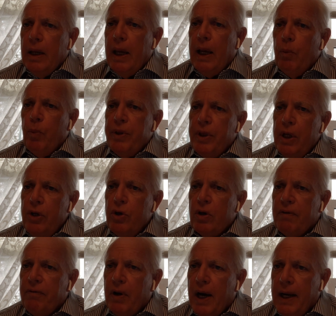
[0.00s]
and within your
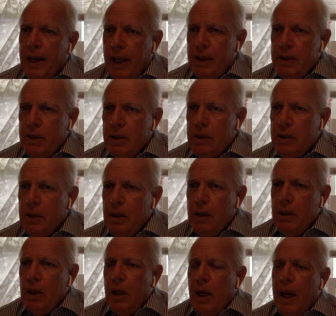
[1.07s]
finances
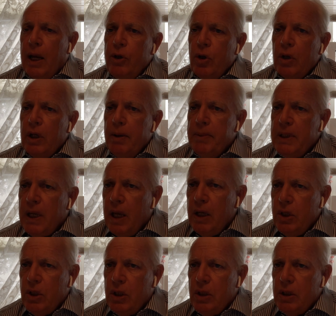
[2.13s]
and your
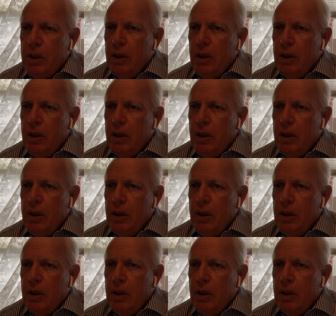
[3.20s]
limitations